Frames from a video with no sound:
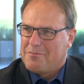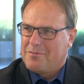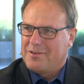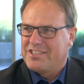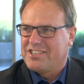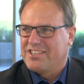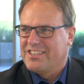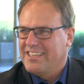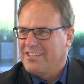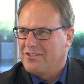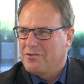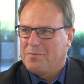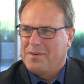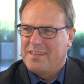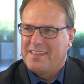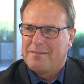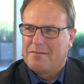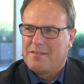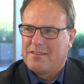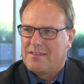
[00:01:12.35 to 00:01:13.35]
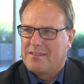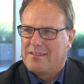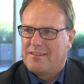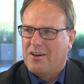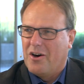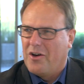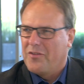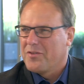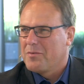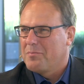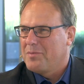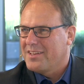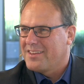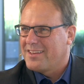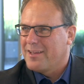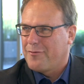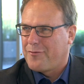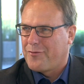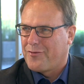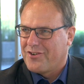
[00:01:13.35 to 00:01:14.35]
which need to be done a
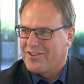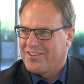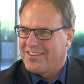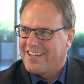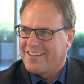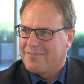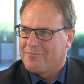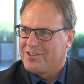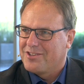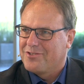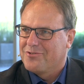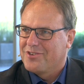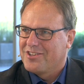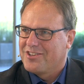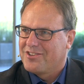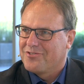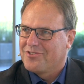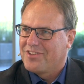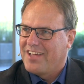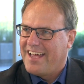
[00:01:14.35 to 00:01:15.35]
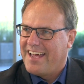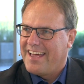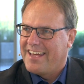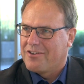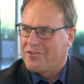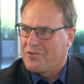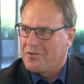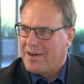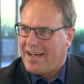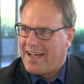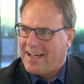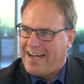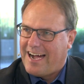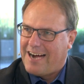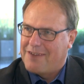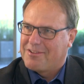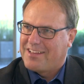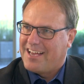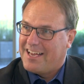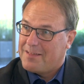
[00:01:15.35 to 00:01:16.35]
bit different than we do it today or
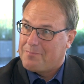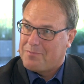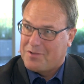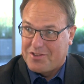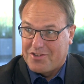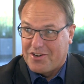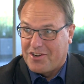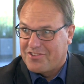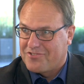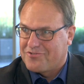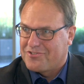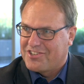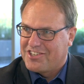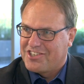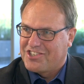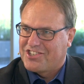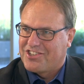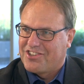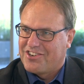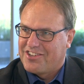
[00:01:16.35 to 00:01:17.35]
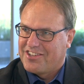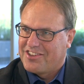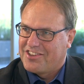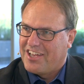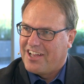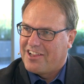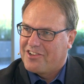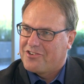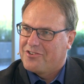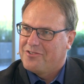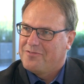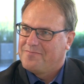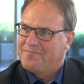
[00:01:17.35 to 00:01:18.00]
how it has been done traditionally in telco